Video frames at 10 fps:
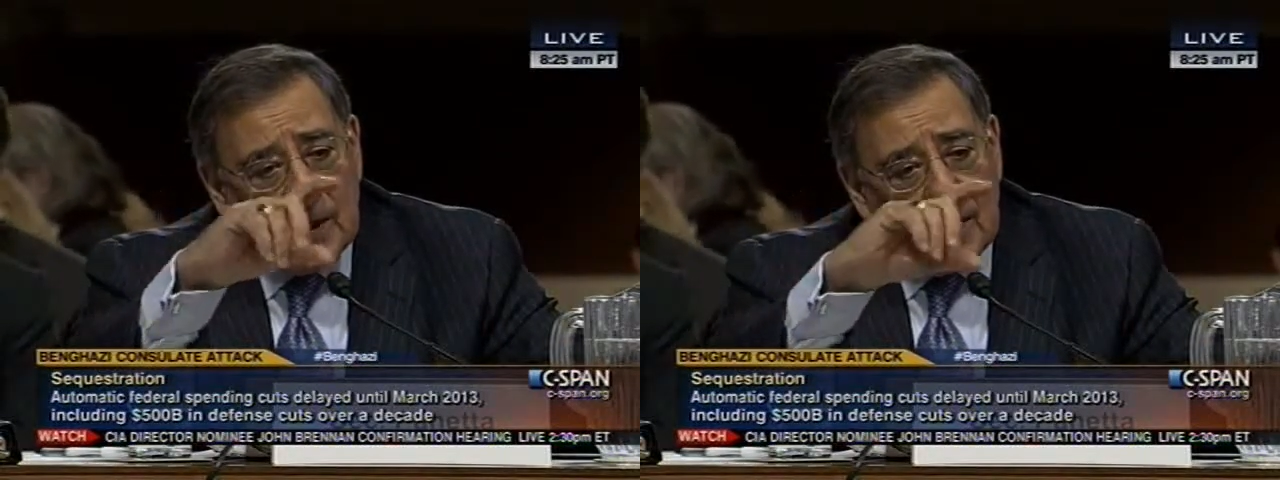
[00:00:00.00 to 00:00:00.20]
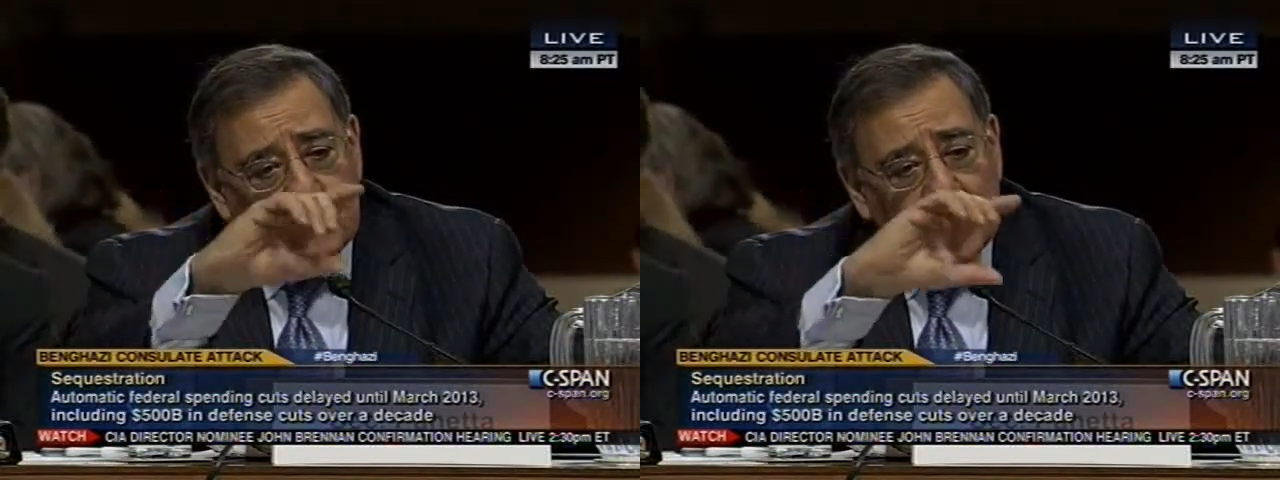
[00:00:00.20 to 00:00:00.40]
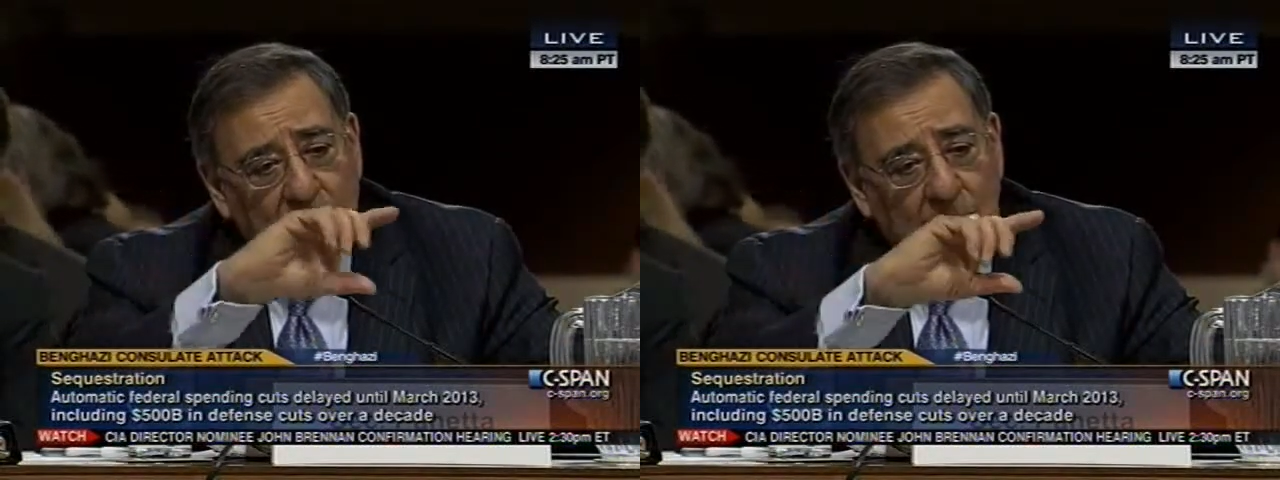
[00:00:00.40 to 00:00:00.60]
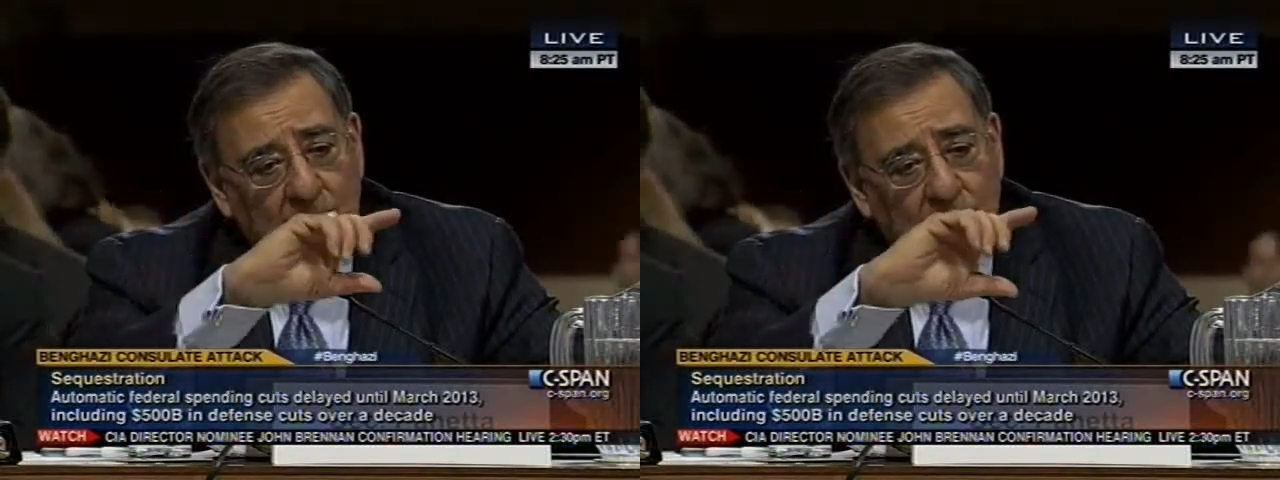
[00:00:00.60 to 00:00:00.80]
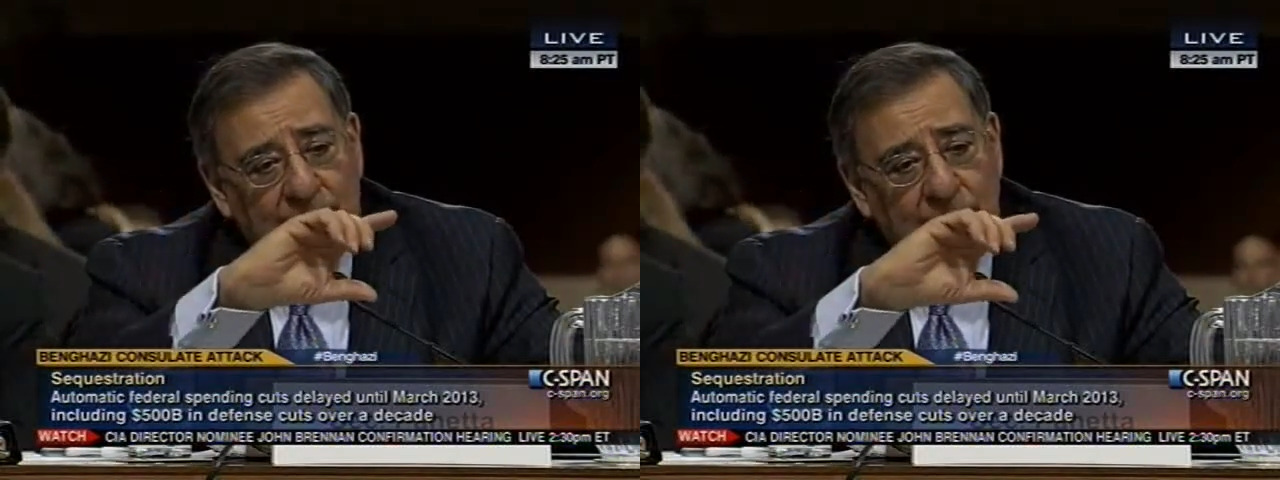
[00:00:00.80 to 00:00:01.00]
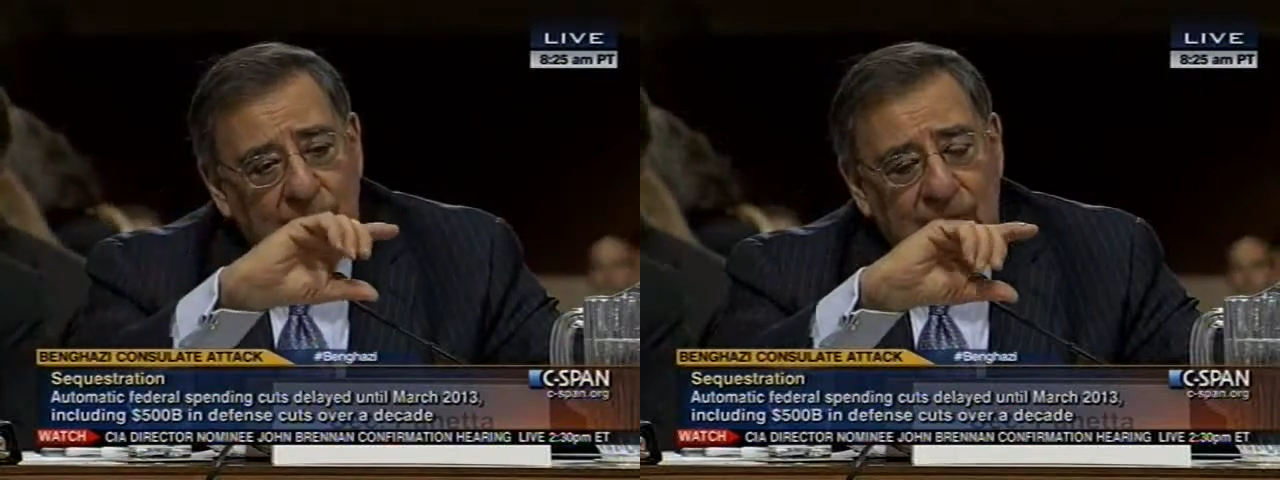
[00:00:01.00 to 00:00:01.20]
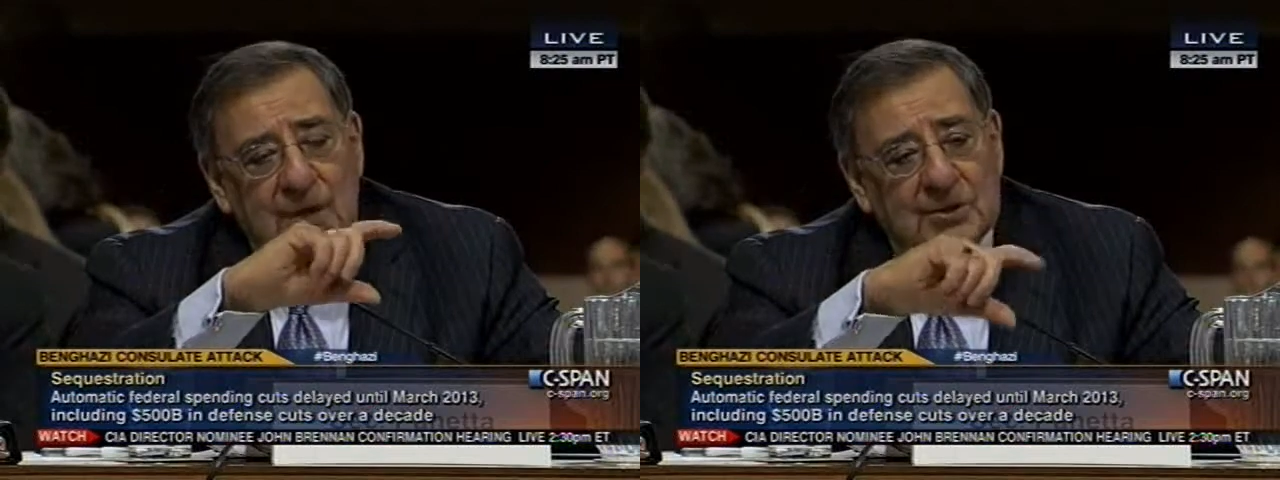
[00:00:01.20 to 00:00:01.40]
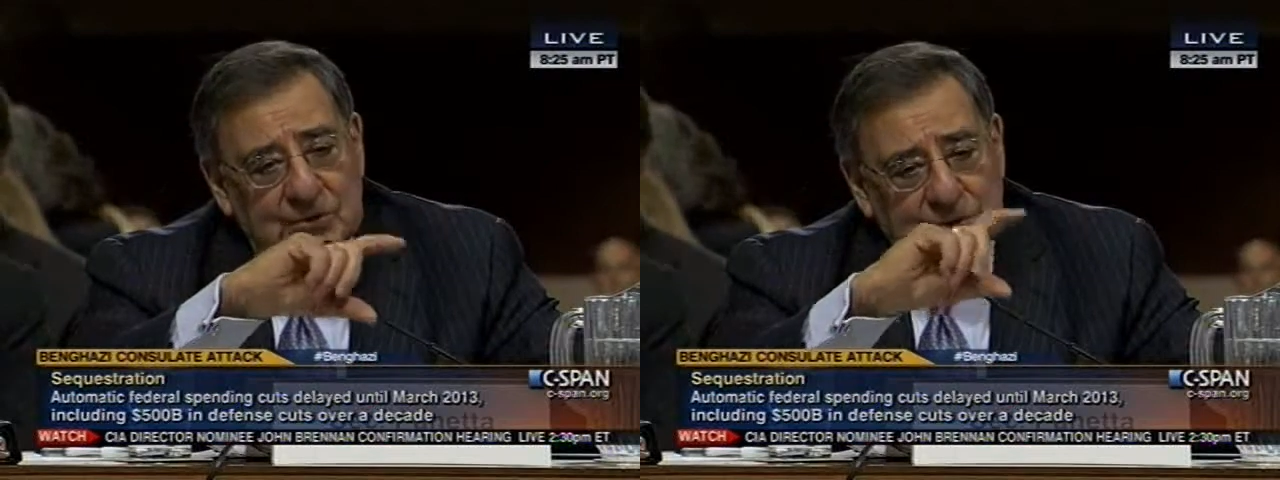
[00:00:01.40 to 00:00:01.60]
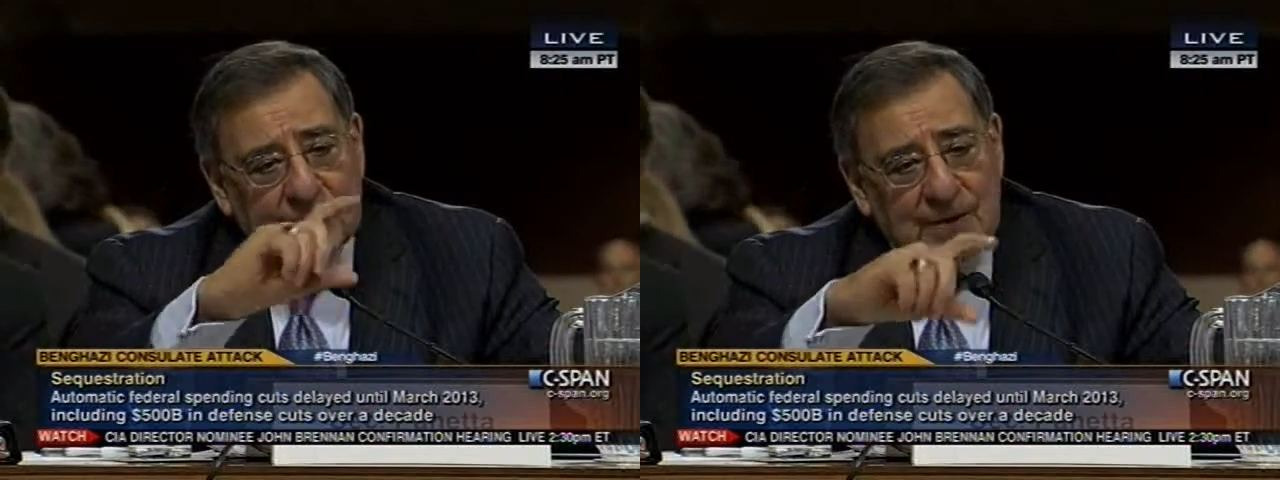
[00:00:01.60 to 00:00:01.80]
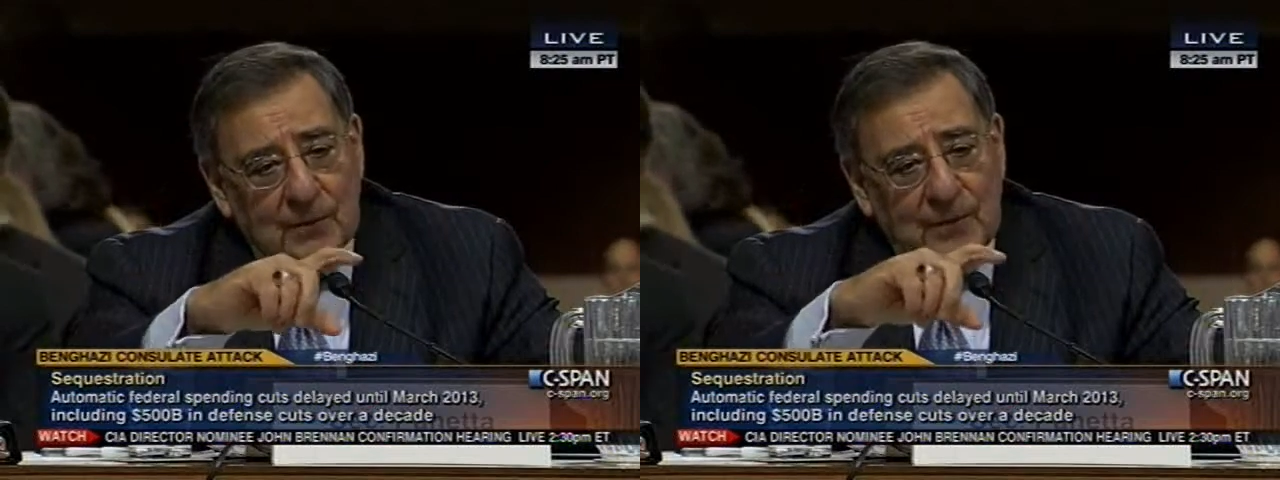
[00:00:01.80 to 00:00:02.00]
uh, we, we
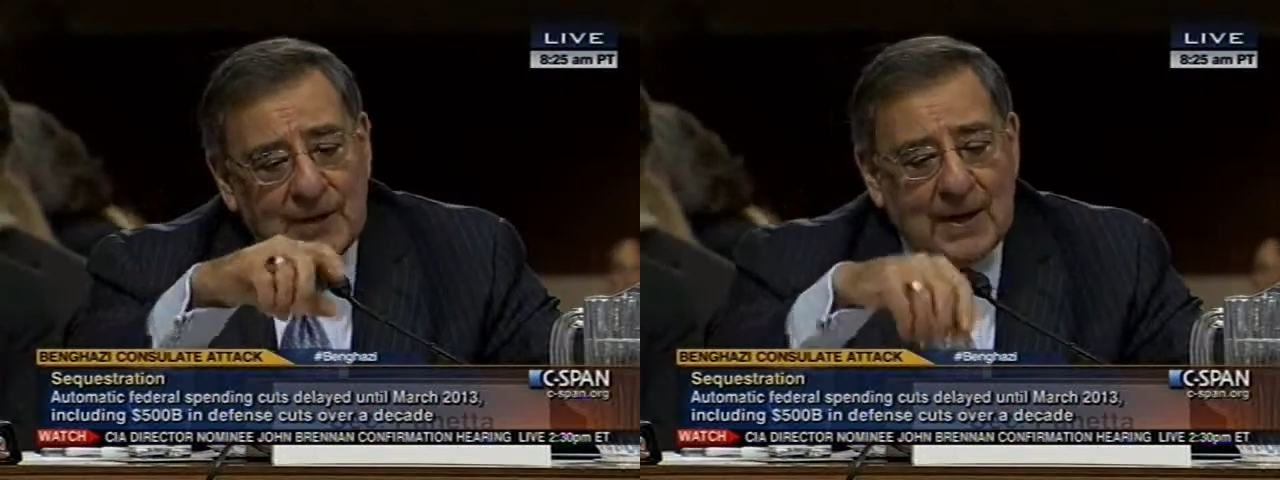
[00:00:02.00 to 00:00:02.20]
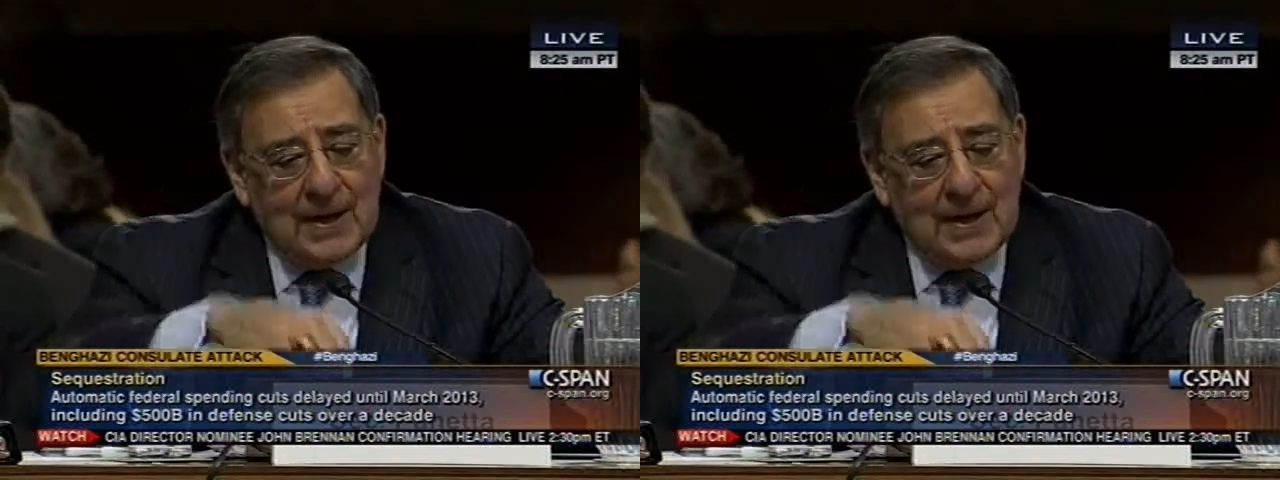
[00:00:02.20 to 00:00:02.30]
understood that we